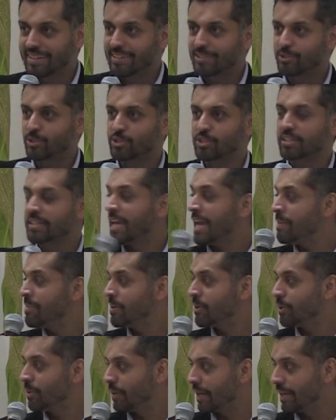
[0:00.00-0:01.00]
So she gave me
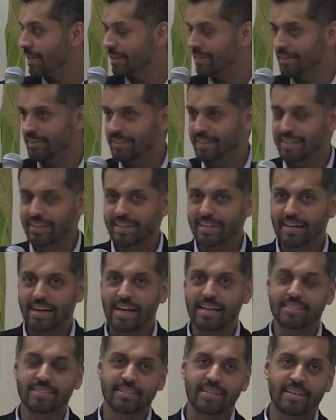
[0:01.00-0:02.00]
her ring.
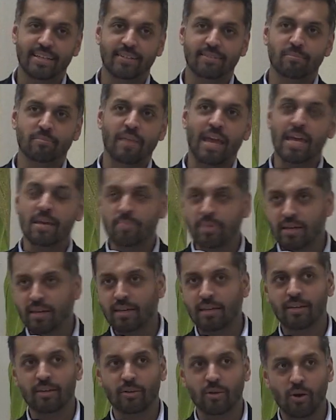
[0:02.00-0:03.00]
I said, maybe,
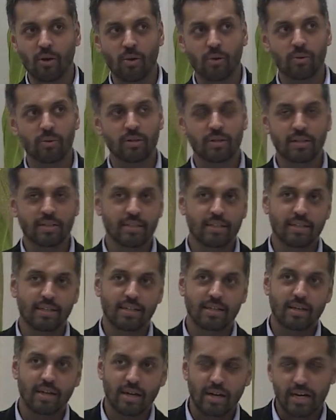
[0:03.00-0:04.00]
you know,
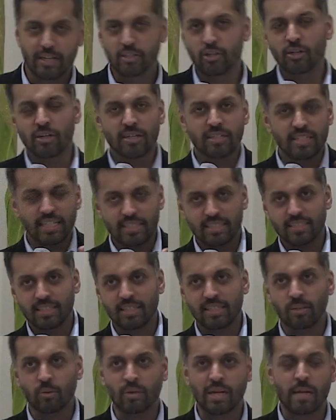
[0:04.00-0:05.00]
you're in
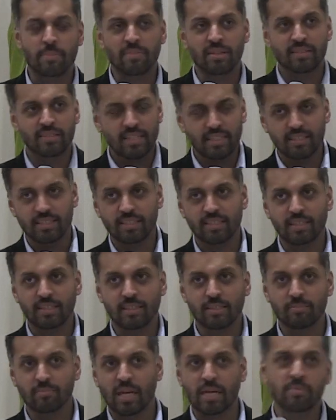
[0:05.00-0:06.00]
DC. When I'm in
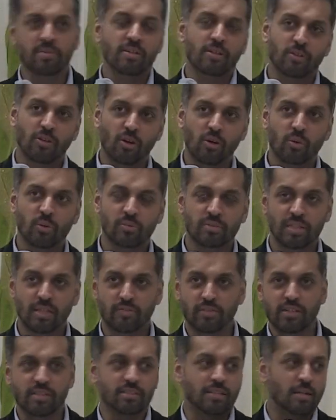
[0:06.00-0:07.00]
DC, maybe, you know, if
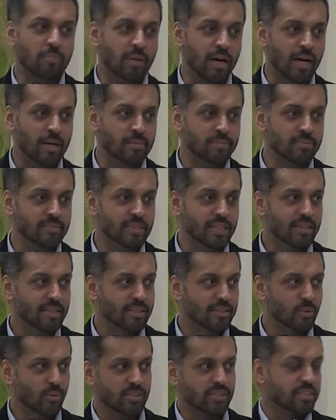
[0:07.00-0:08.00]
there's an imam,
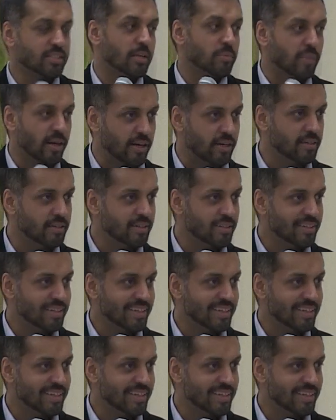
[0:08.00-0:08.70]
you want to just get married?